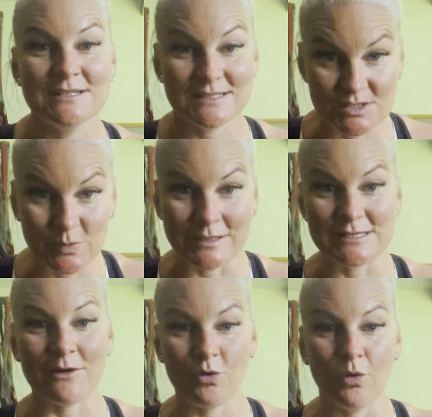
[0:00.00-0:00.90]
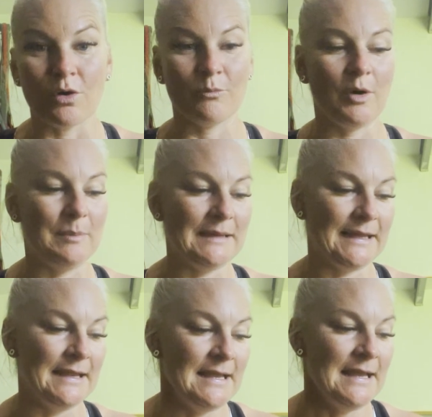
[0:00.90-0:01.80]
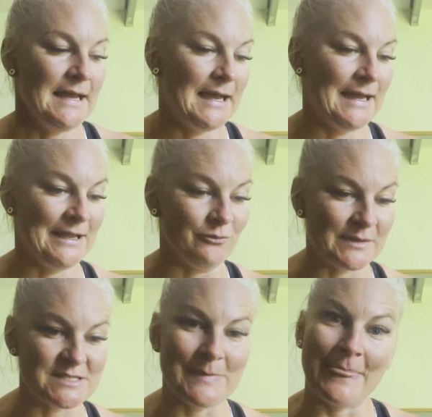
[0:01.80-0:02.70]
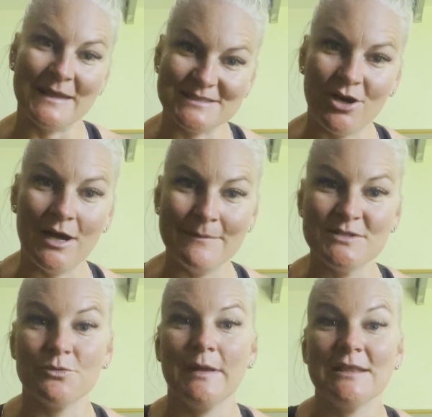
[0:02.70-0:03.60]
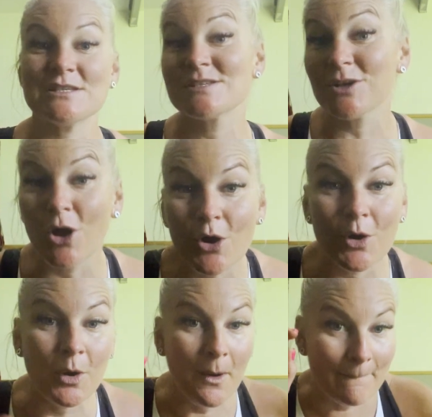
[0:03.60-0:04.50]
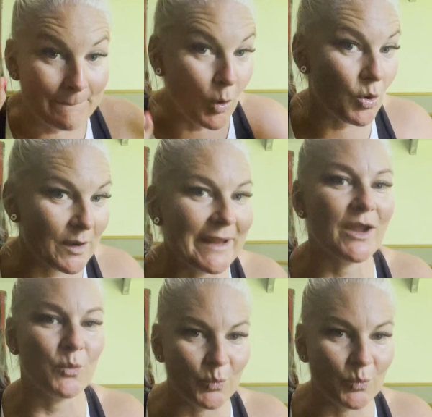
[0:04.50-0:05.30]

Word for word: switch our core on properly. If we spend the time doing the slow, boring